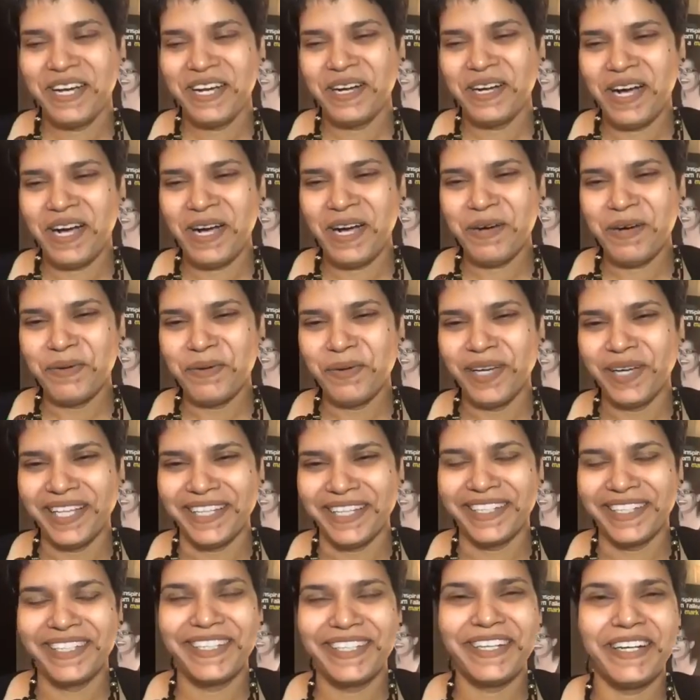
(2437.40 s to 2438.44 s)
Oh, well,
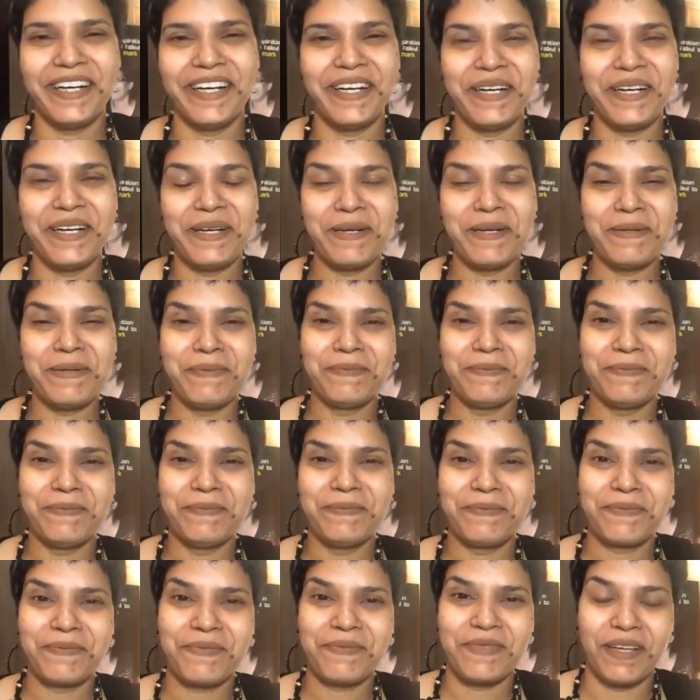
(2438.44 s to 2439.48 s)

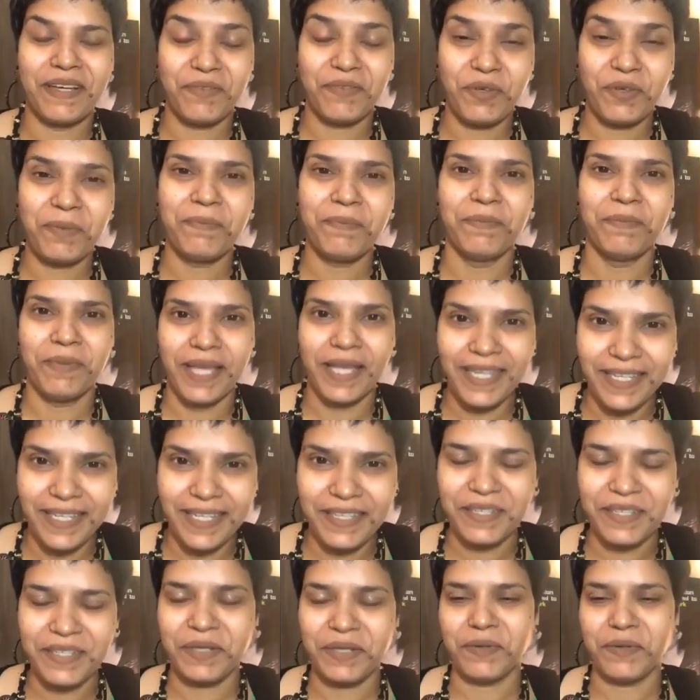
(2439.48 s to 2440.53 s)
I've got
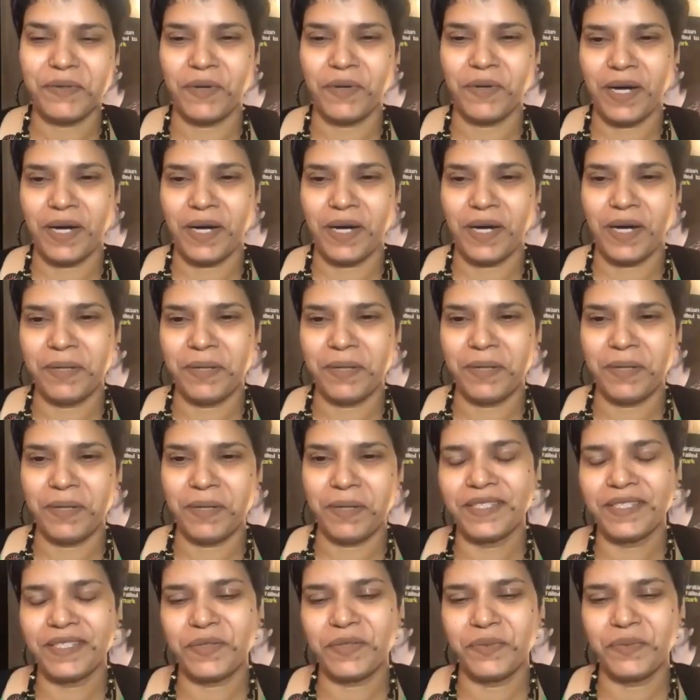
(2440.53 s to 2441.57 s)
many
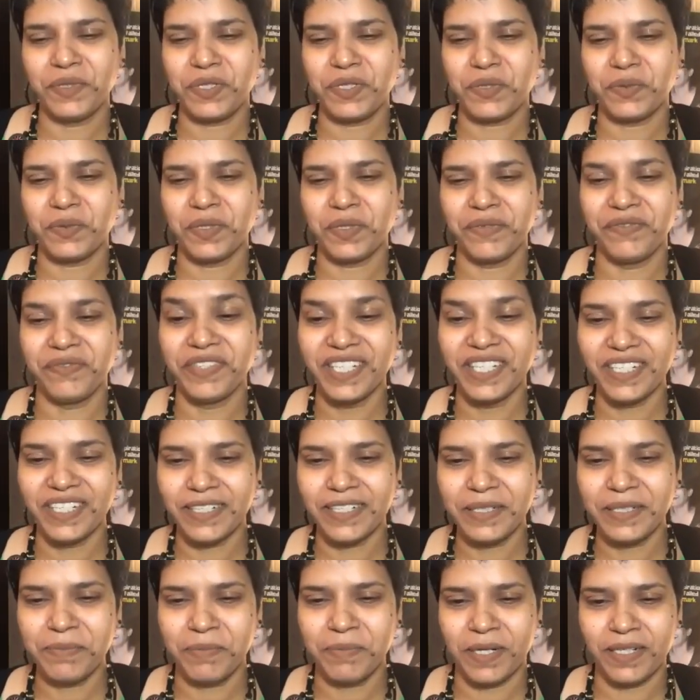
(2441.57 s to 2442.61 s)
requirements which were
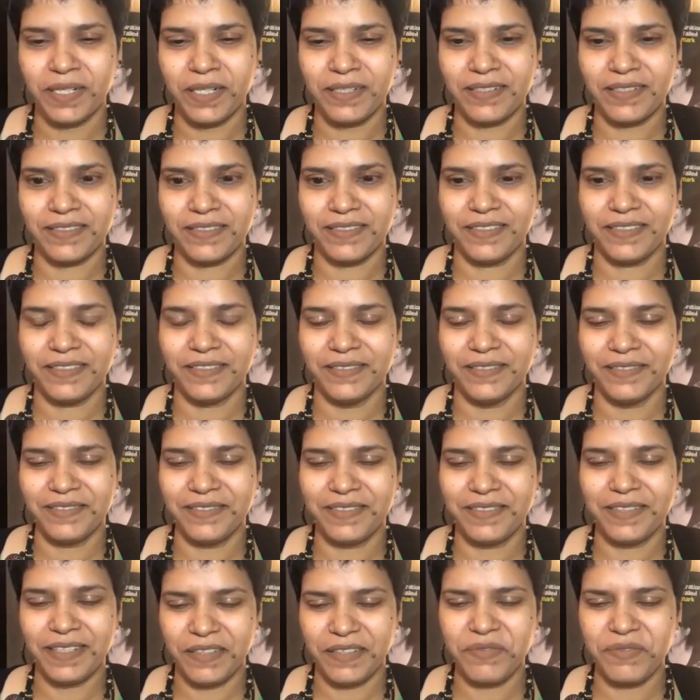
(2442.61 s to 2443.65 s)
weird, but
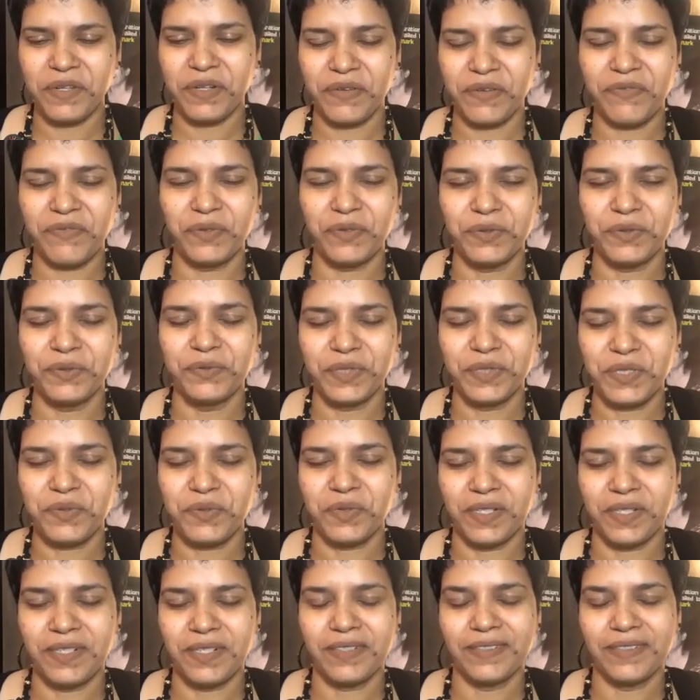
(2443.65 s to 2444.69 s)
there were a few
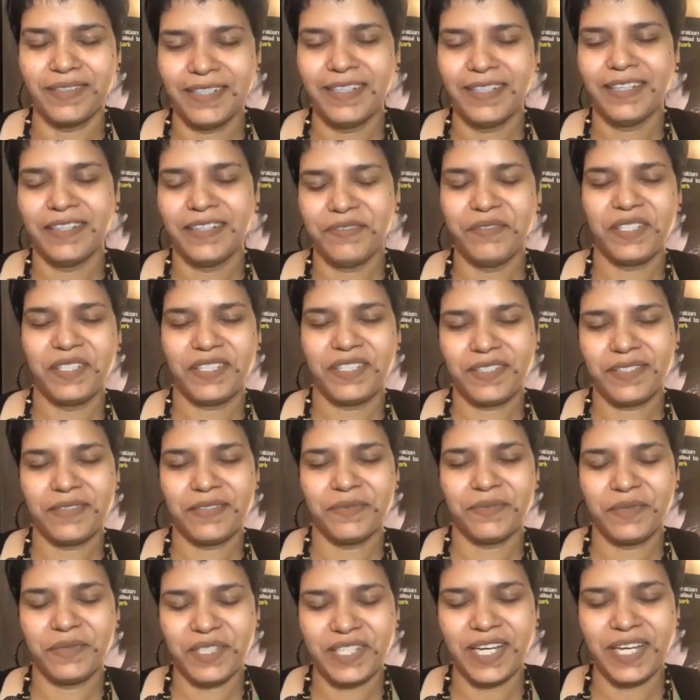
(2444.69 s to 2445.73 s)

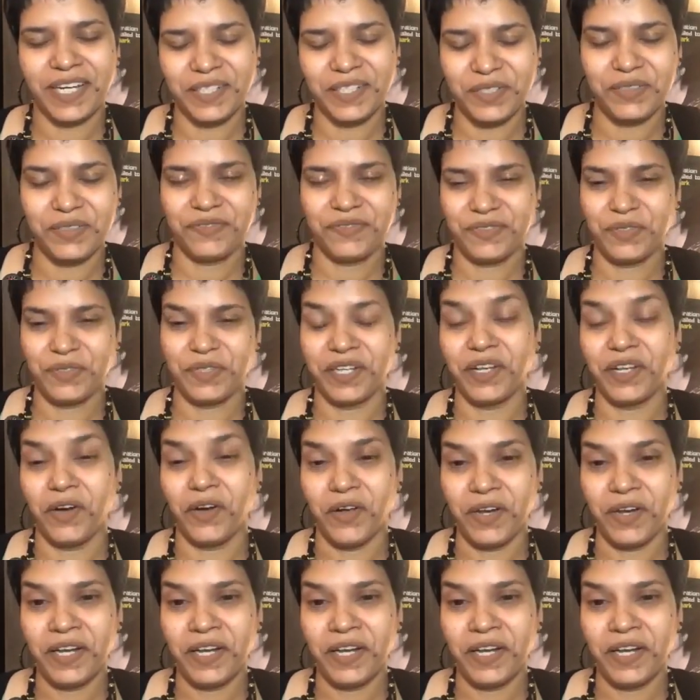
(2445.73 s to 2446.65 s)
which kind of took it all.